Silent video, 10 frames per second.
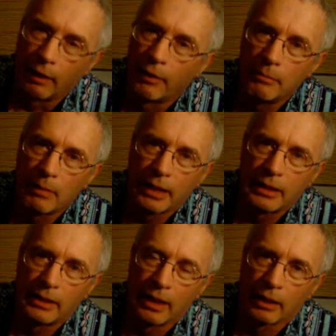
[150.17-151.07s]
Then
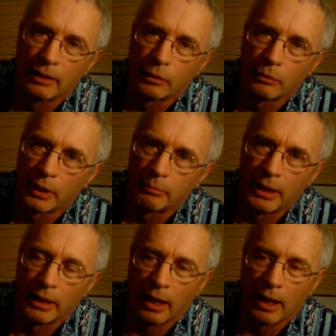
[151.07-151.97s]
Mike did Eleanor
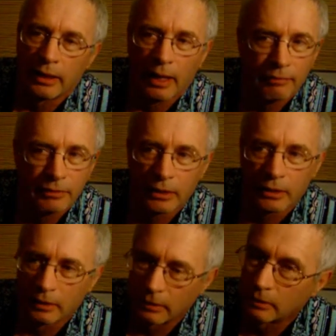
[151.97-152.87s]
Rigby, and I have
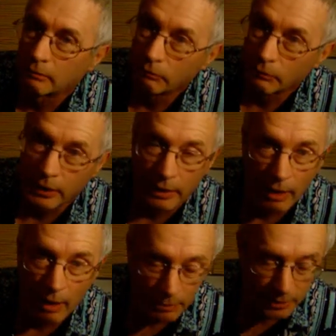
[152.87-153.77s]
to say
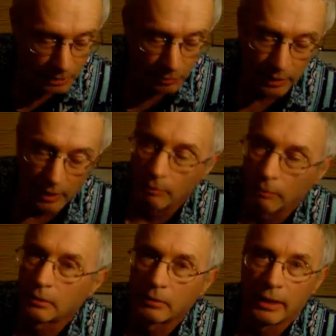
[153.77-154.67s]
the opposite with
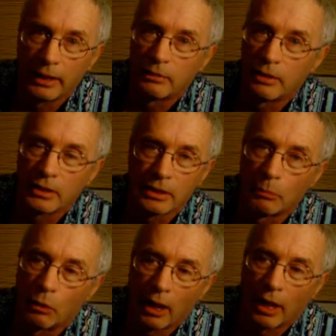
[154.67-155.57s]
him. This is
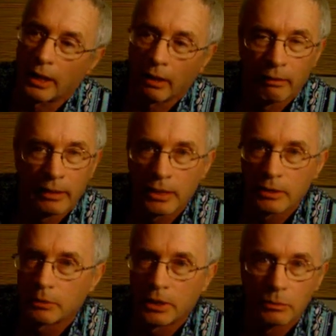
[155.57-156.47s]
more like Aaron. This
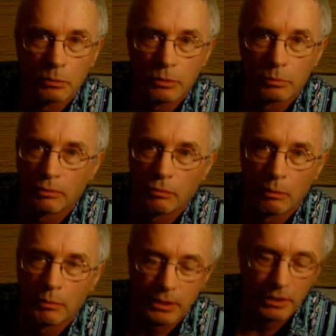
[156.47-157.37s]
was his worst
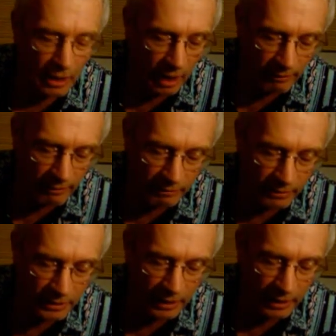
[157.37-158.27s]
performance I've ever
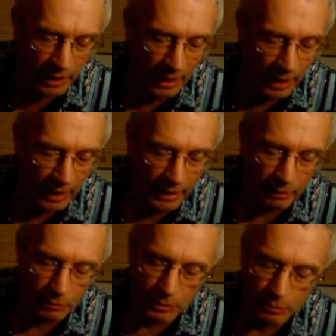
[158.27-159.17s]
seen.
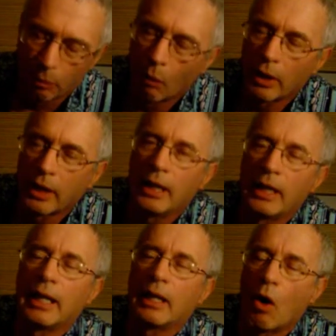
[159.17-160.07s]
It was boring.
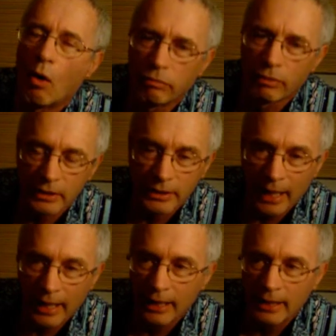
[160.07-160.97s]
He
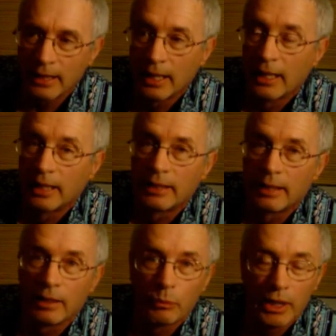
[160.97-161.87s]
oversang it.
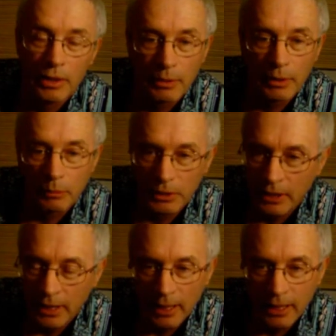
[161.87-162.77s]
The arrangement was
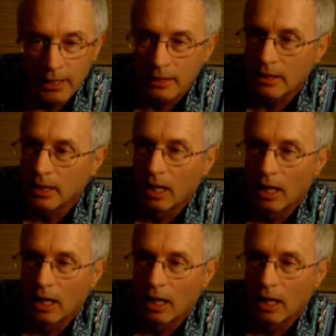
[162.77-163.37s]
tedious.